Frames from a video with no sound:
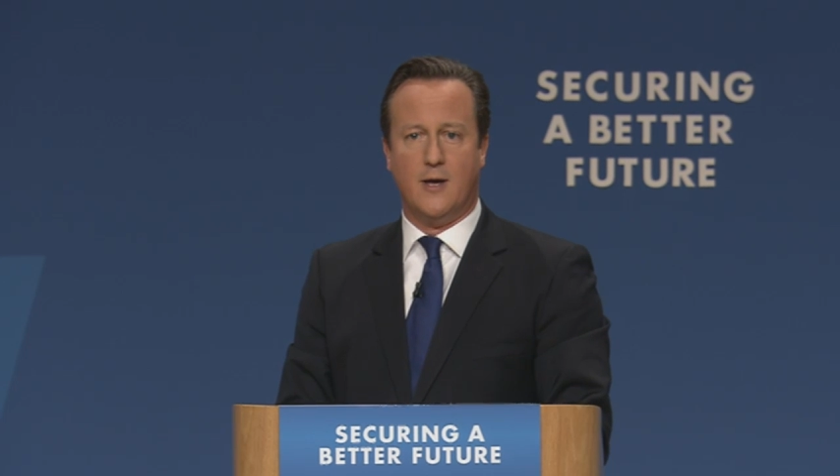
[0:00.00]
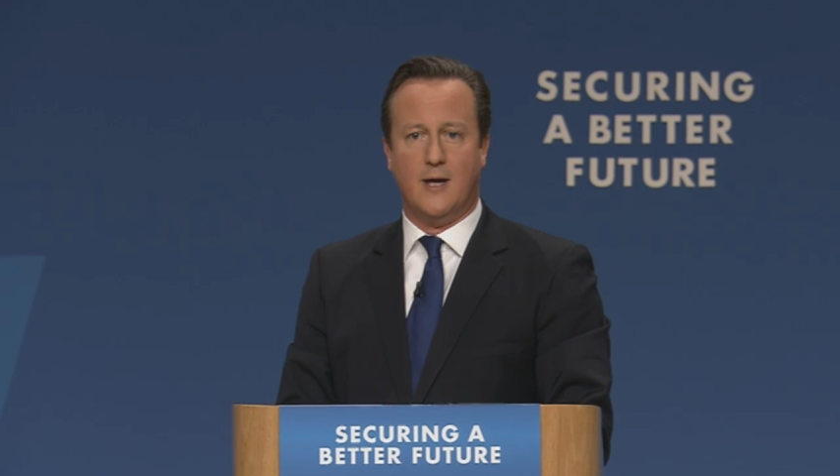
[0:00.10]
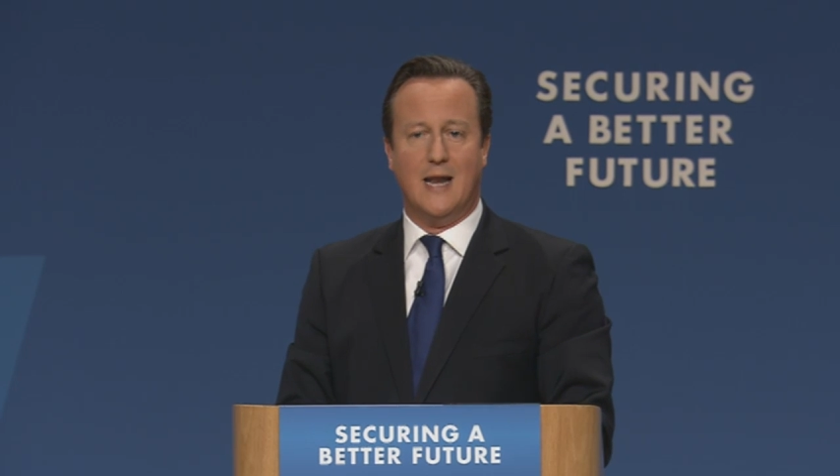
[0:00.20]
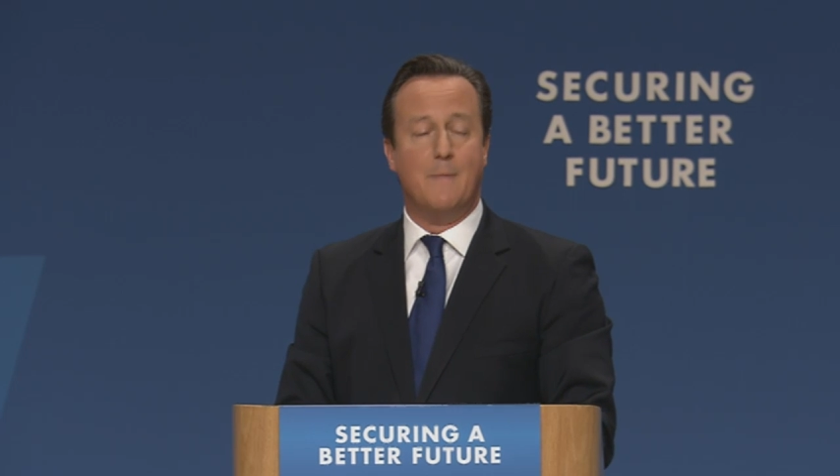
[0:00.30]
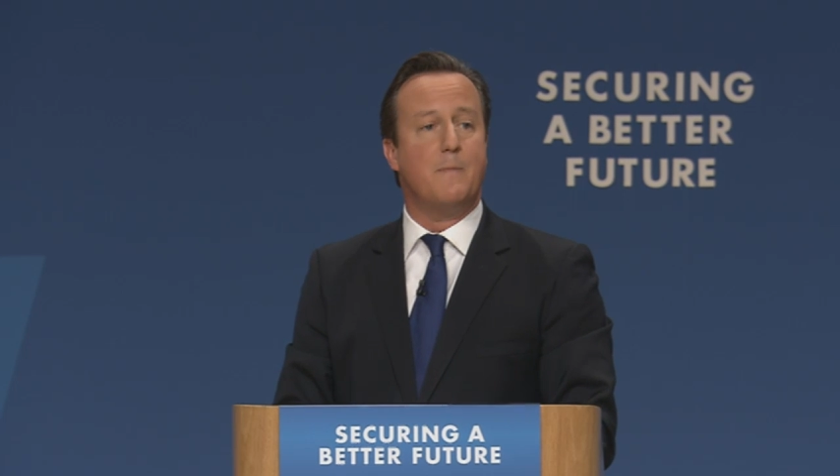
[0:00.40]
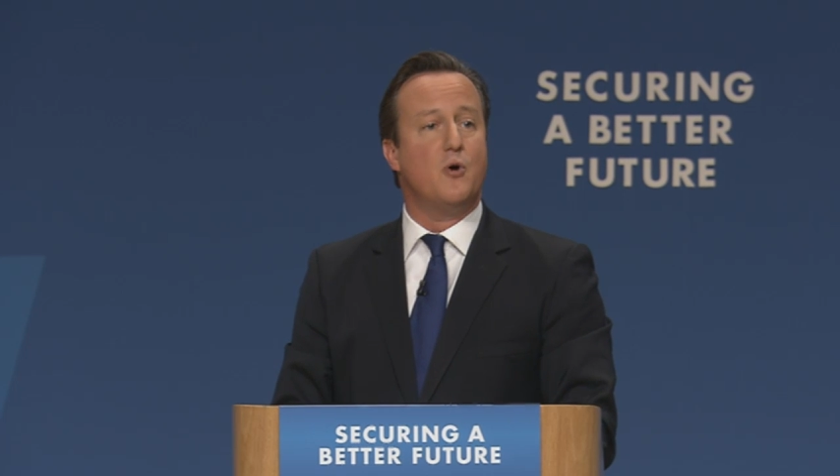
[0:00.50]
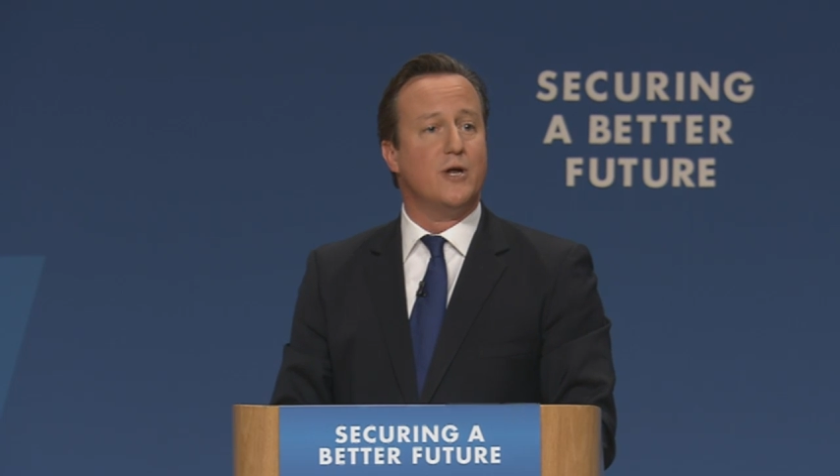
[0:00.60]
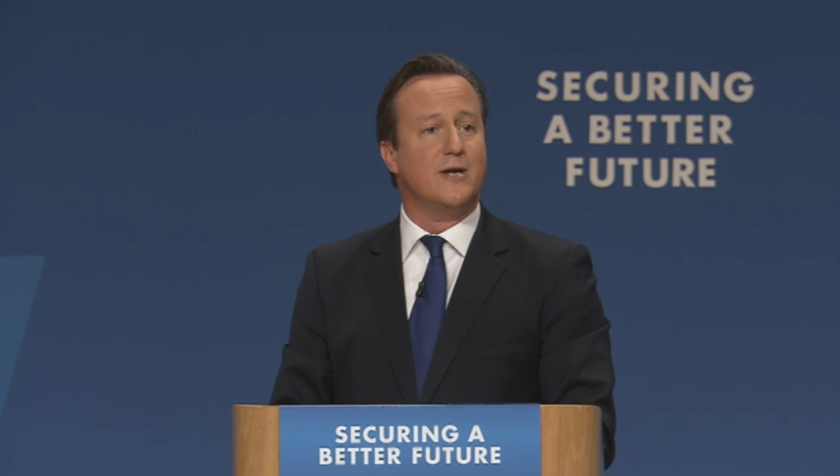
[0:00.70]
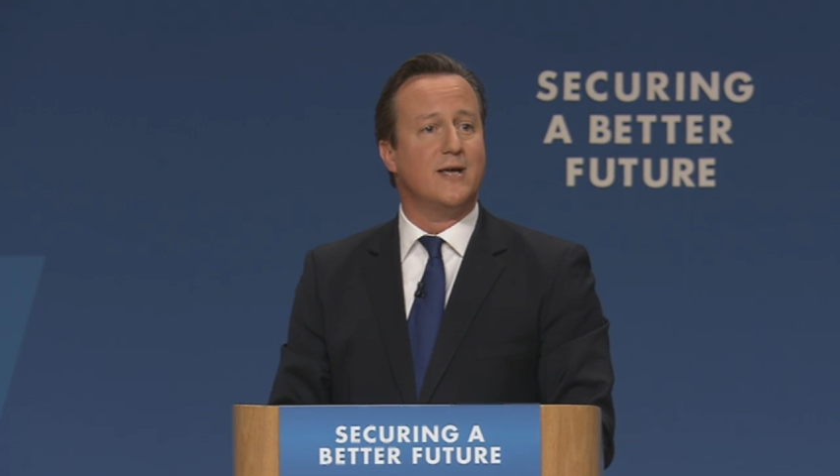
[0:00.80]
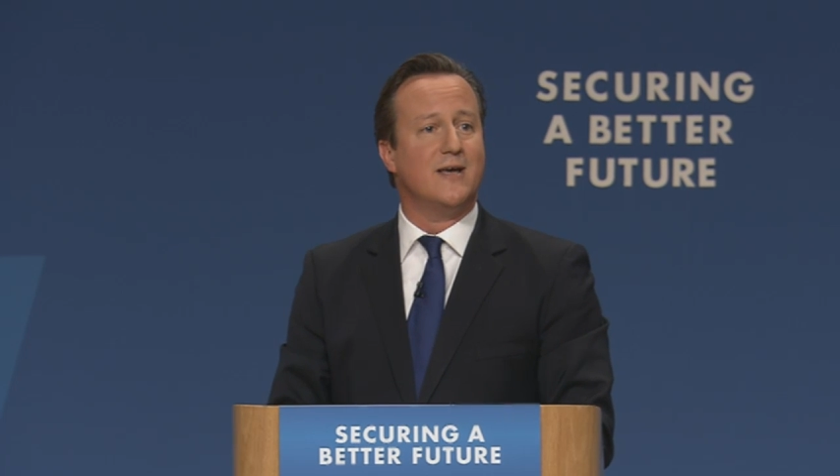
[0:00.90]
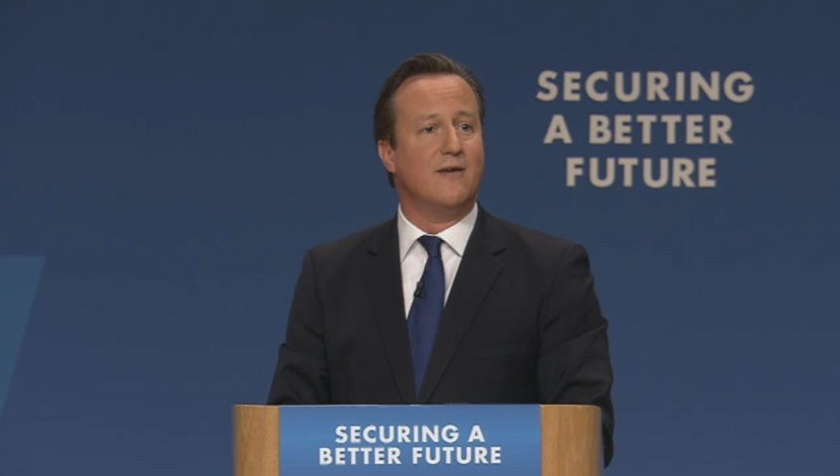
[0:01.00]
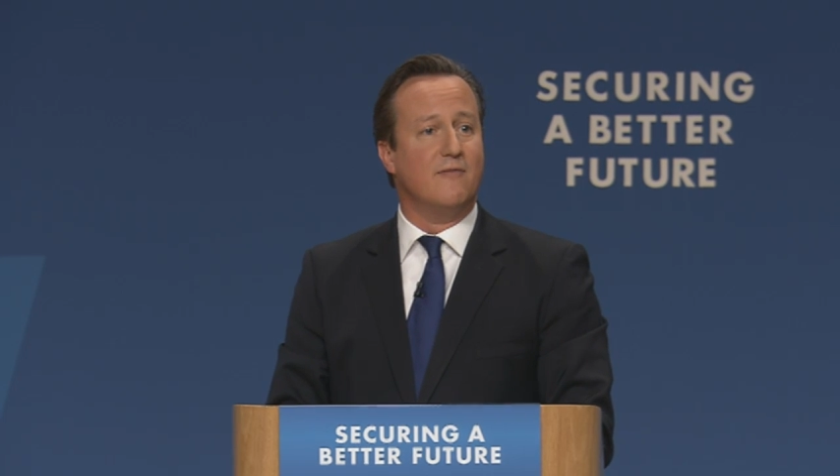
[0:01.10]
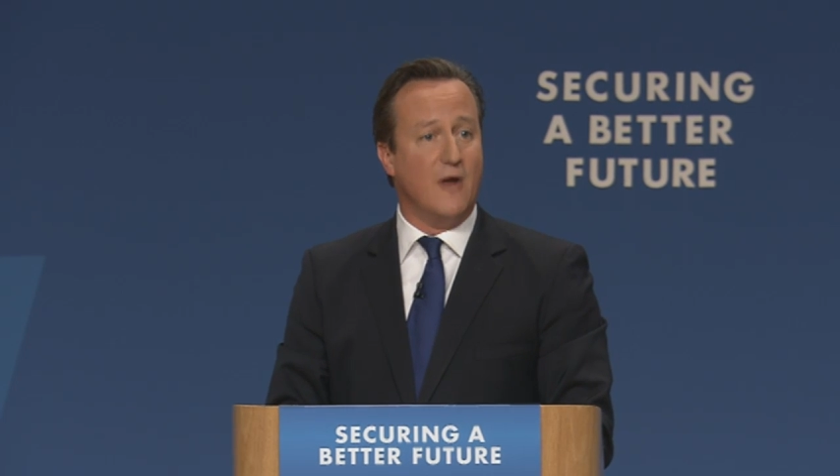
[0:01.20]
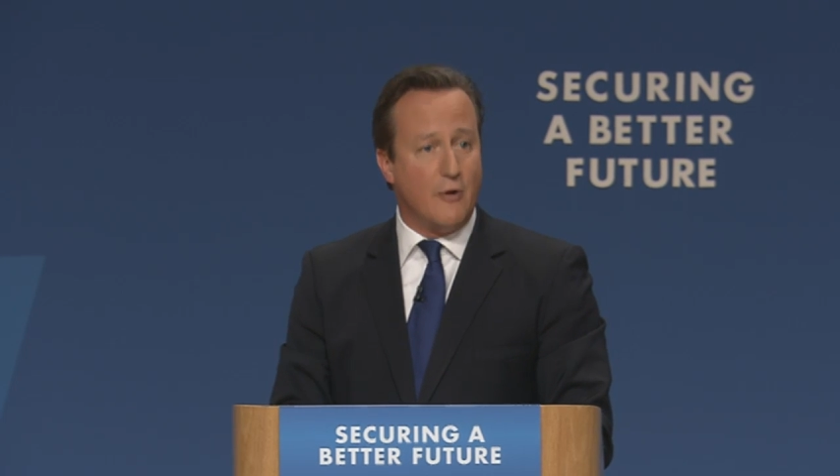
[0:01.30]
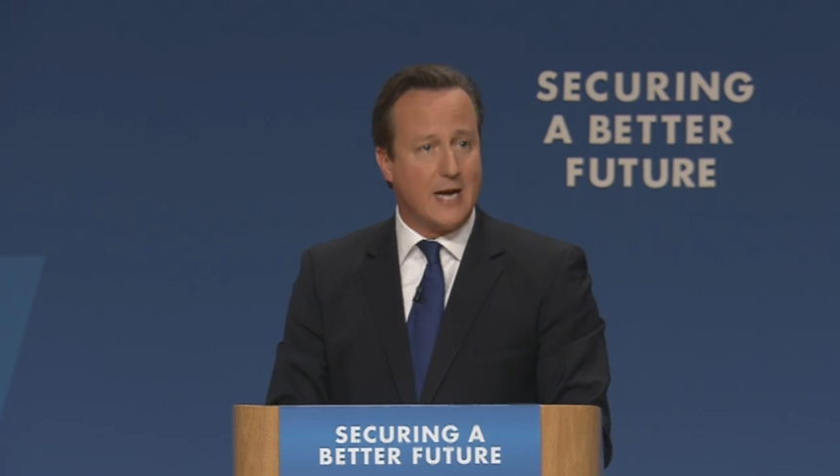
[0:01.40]
Let me put it
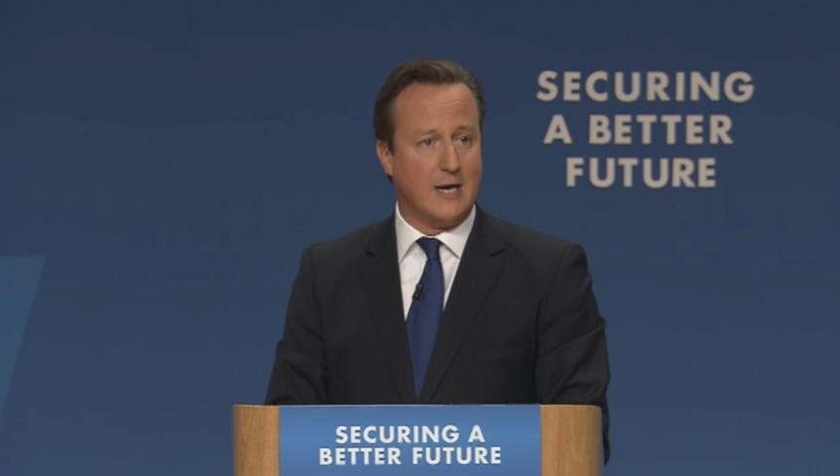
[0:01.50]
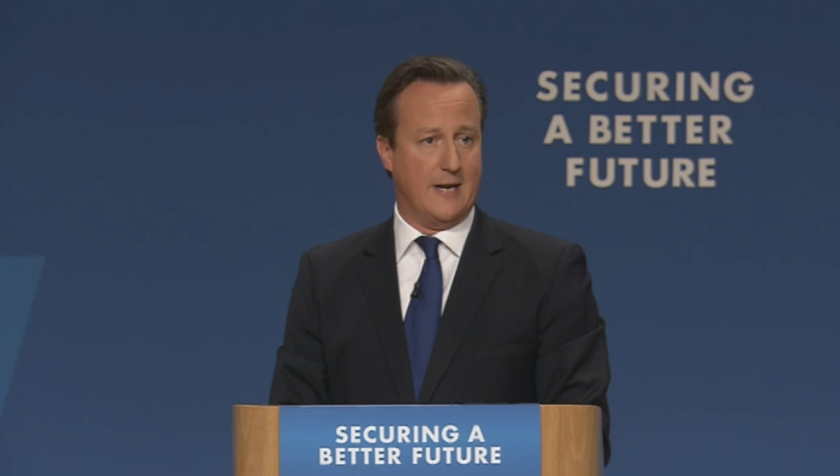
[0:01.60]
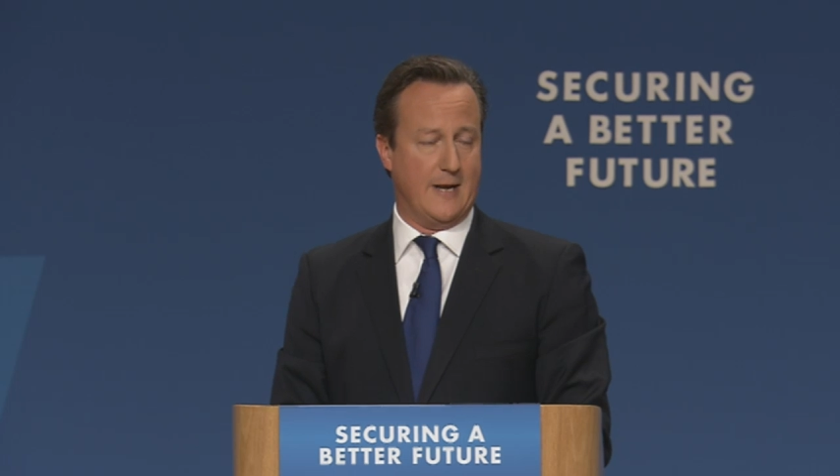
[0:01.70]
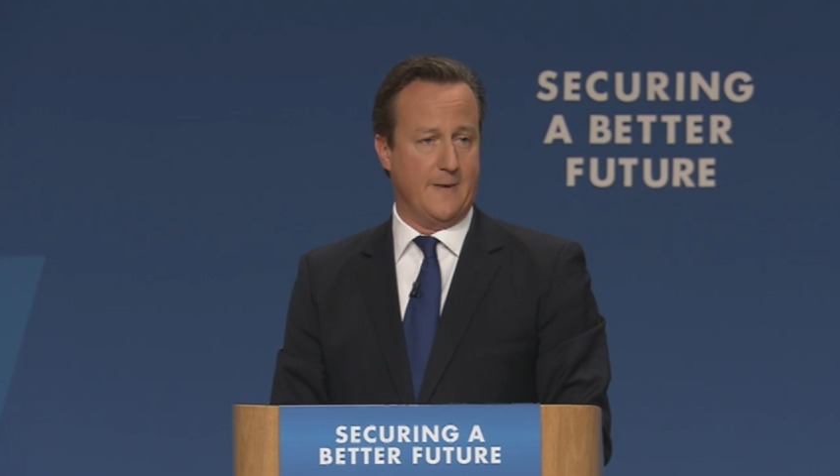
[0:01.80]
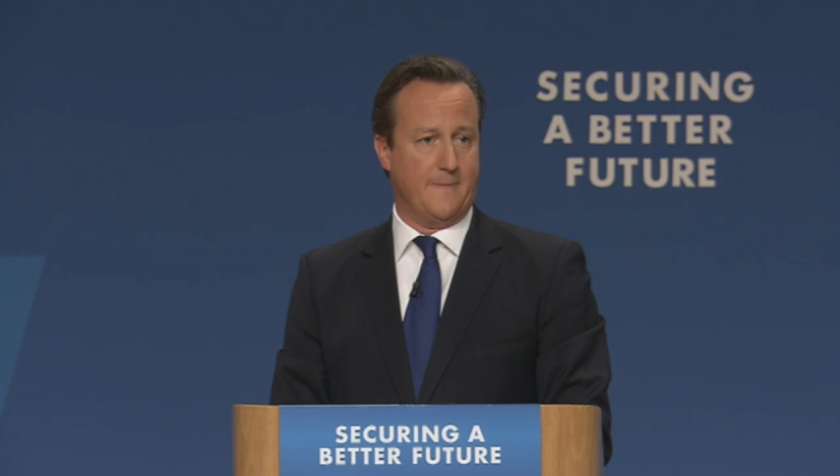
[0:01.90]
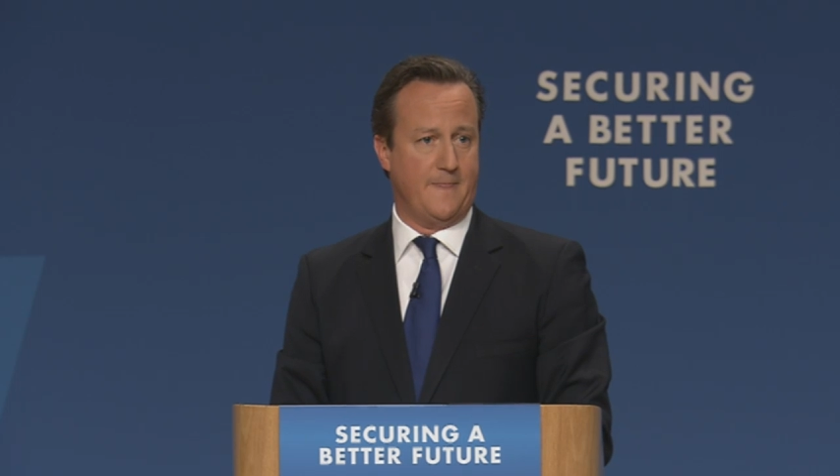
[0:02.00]
very clearly.